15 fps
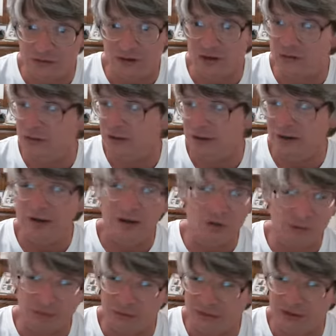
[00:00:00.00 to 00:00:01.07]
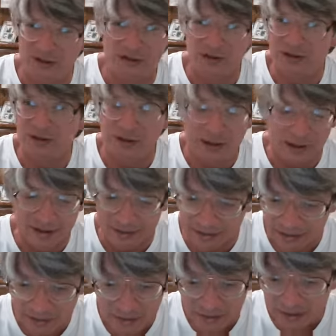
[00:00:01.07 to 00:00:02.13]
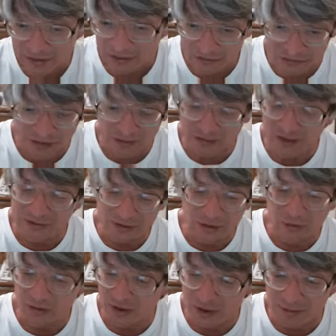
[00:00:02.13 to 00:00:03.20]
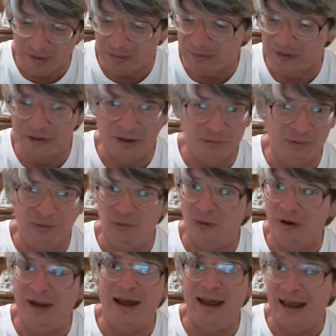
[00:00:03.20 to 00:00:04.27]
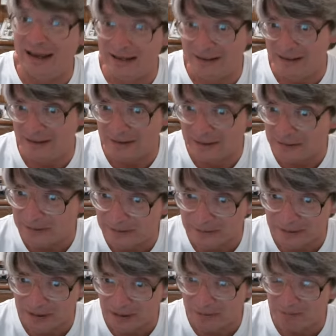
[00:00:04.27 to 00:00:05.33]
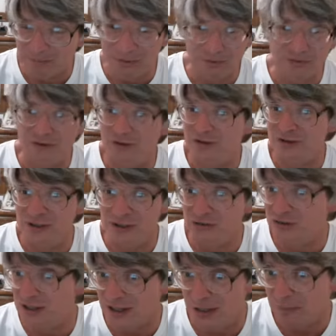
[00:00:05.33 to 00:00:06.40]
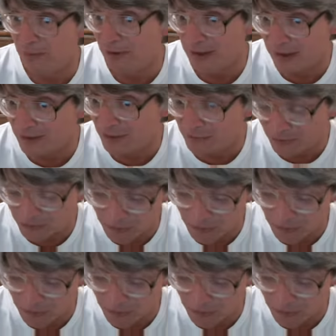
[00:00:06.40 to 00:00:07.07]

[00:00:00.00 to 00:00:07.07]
of songs here I don't particularly like. The song that's going to come up at number one, I hate it. But it was such a huge hit, I put it at number